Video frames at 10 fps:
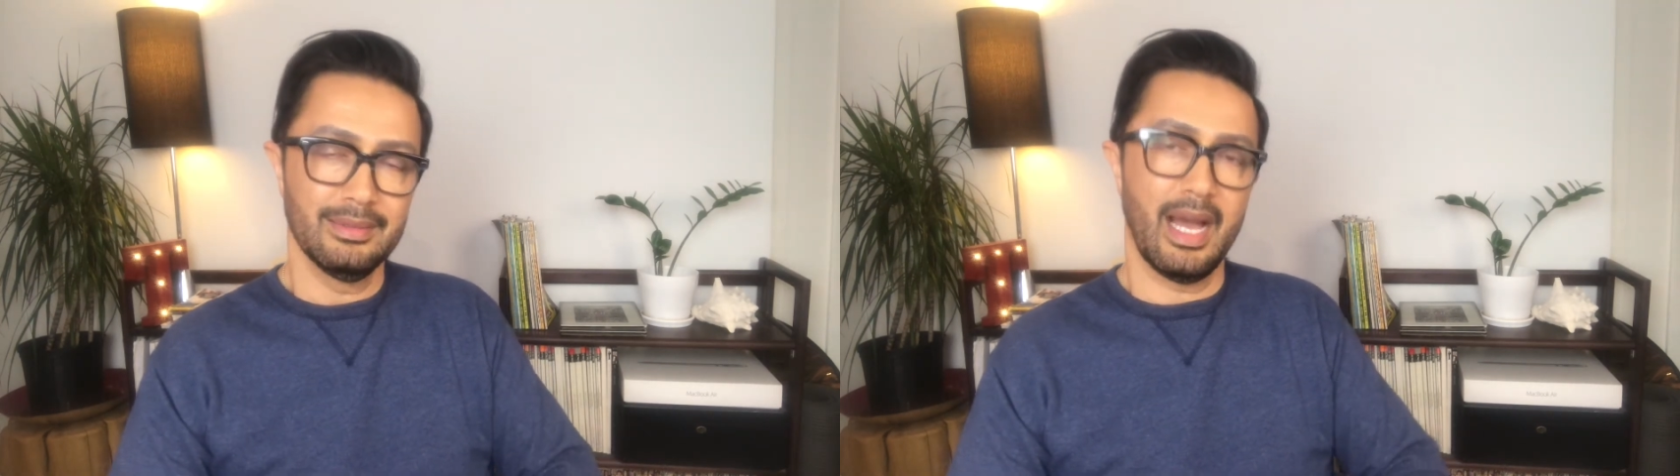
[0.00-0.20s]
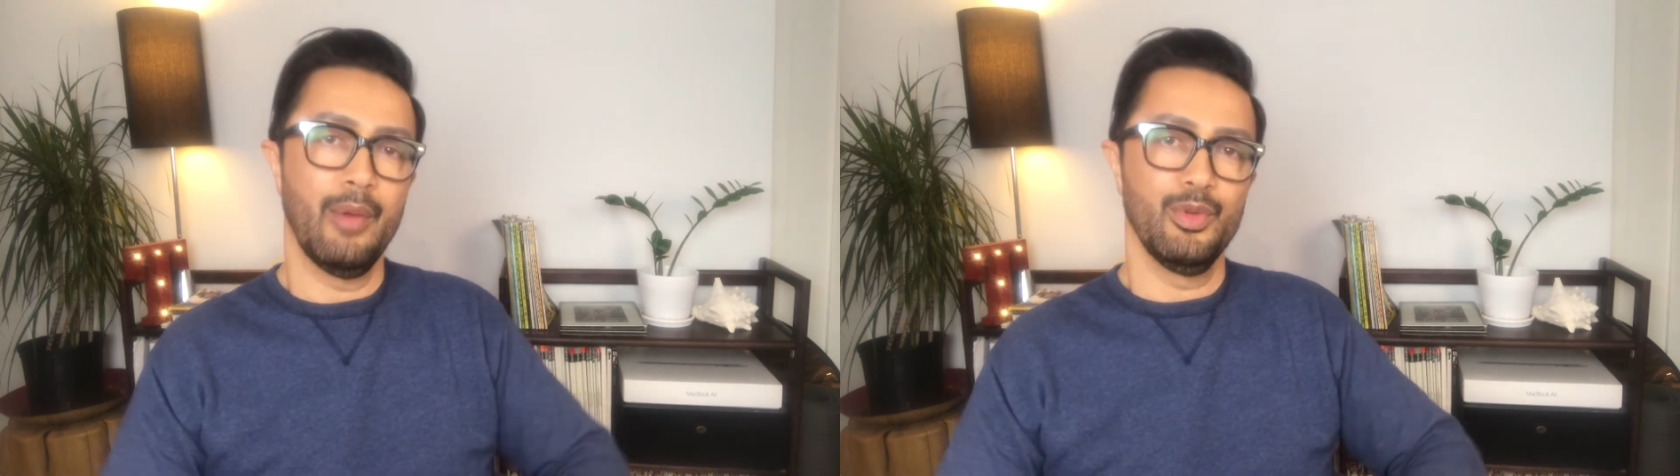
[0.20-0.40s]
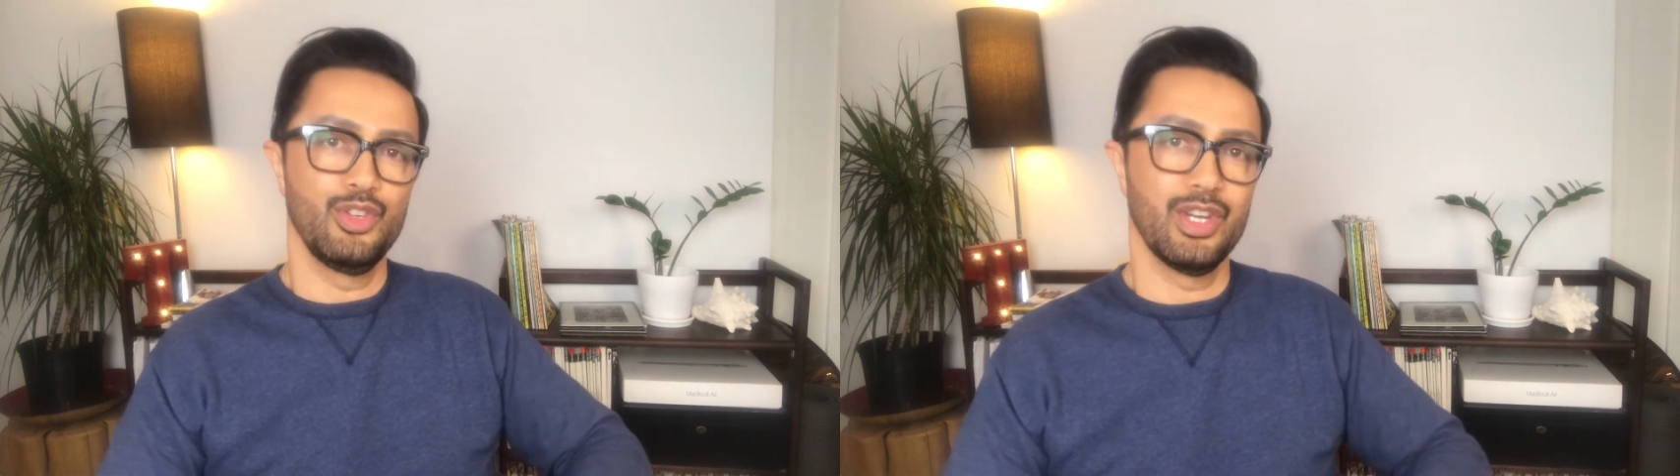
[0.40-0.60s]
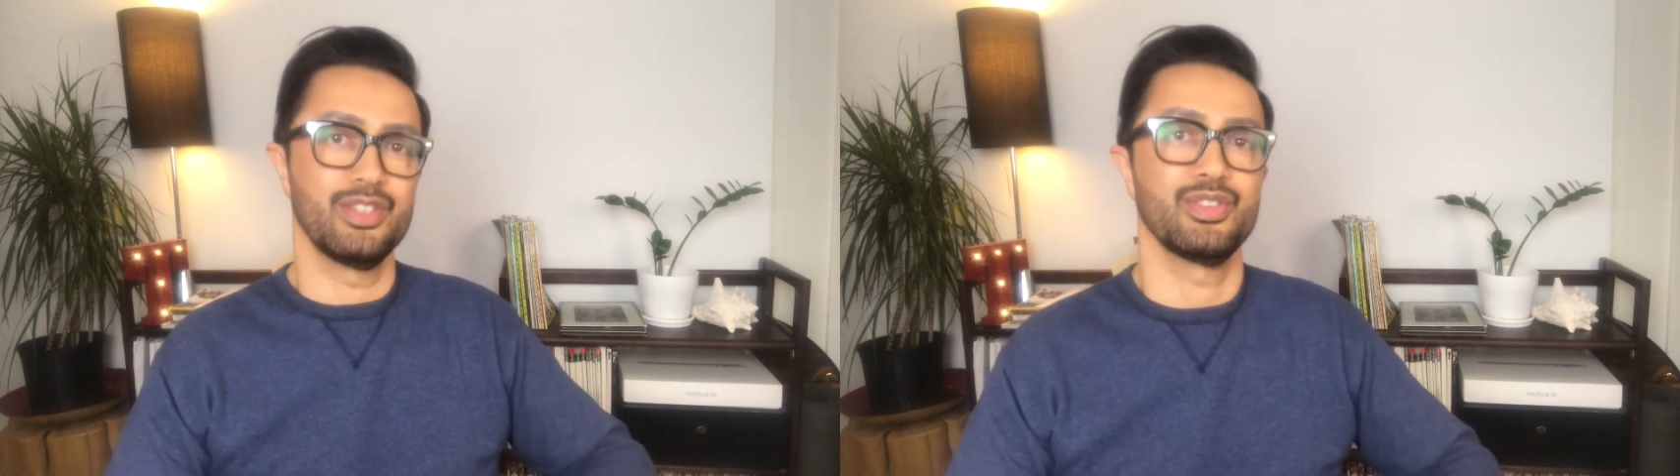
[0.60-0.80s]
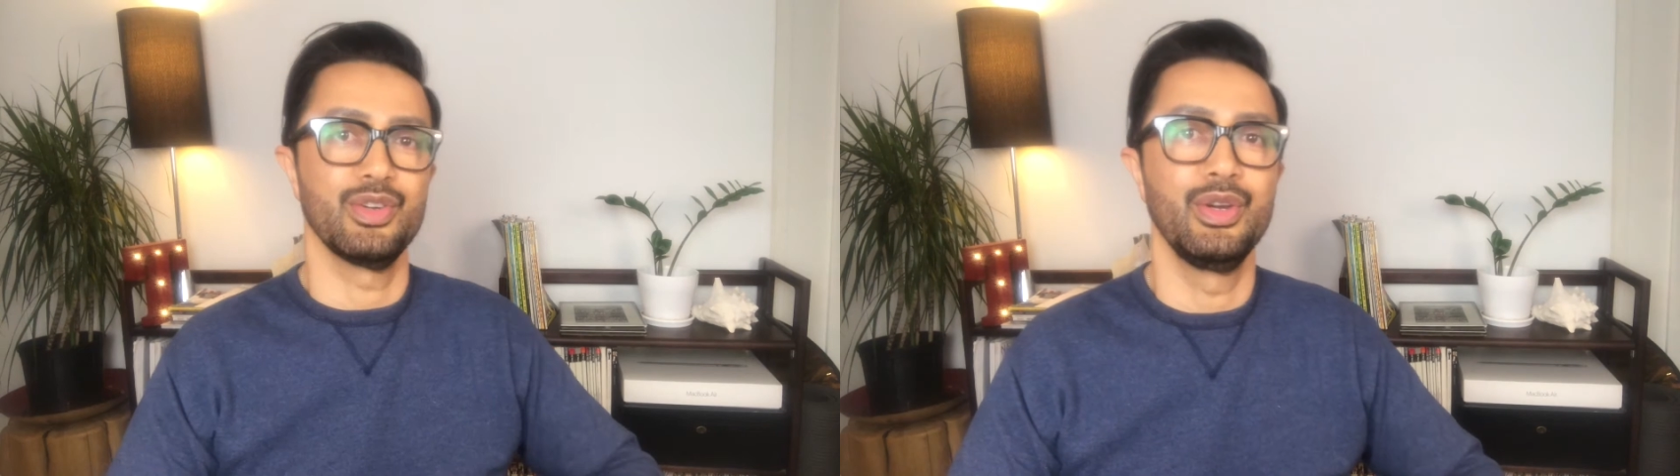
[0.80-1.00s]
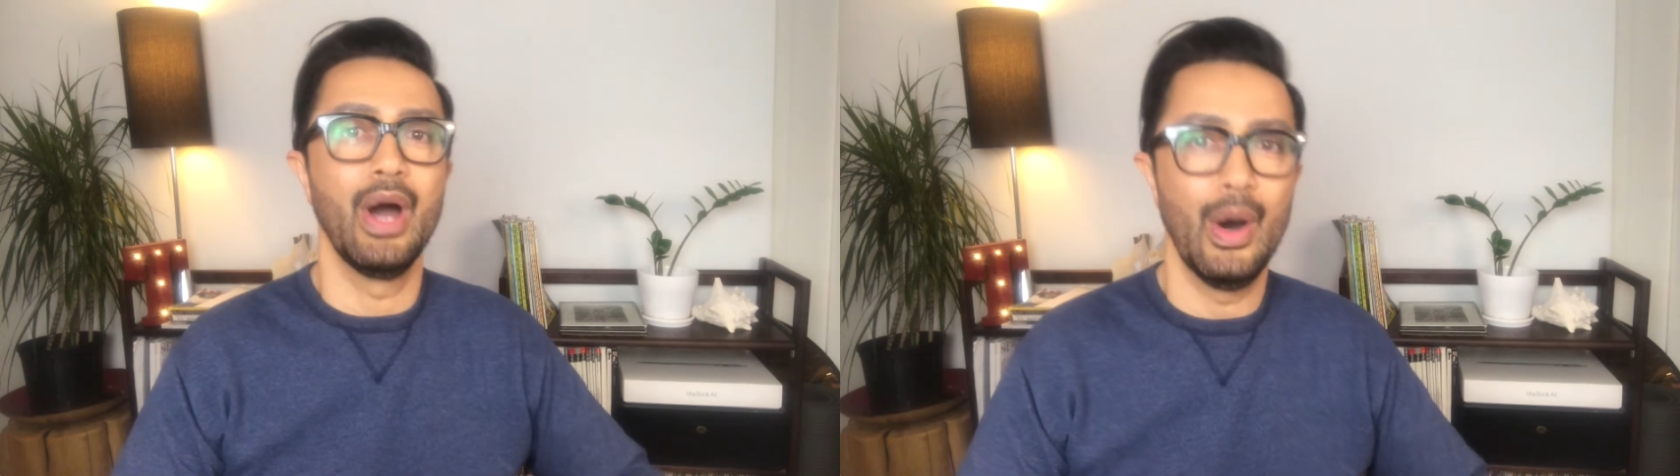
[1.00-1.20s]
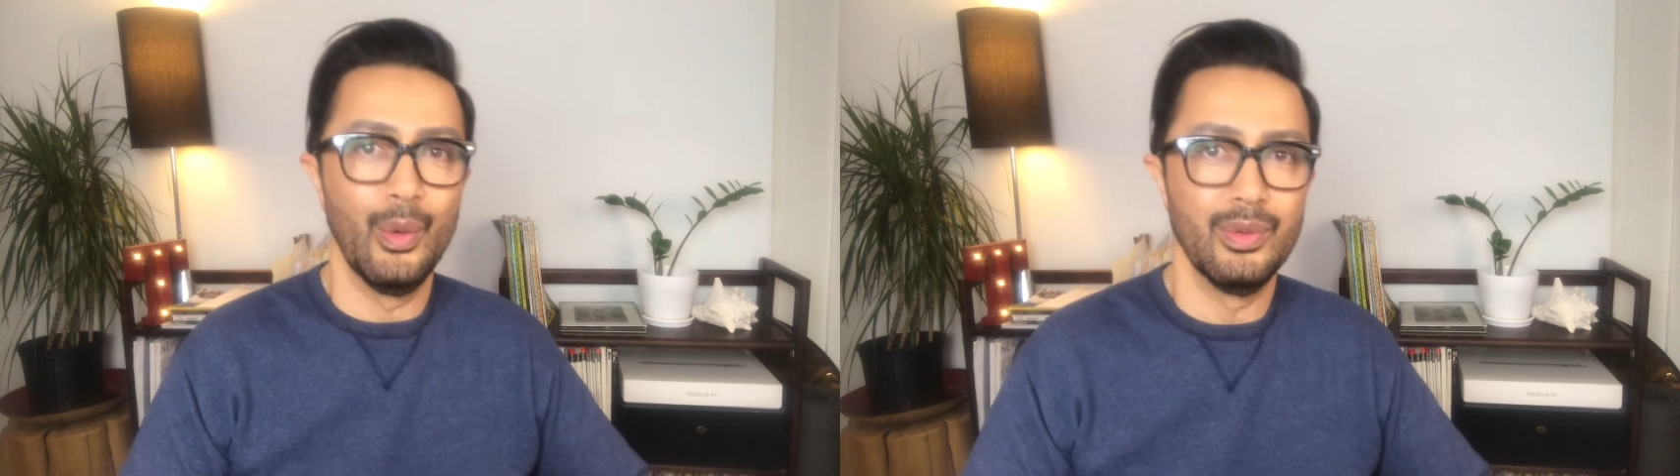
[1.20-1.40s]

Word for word: I would just go,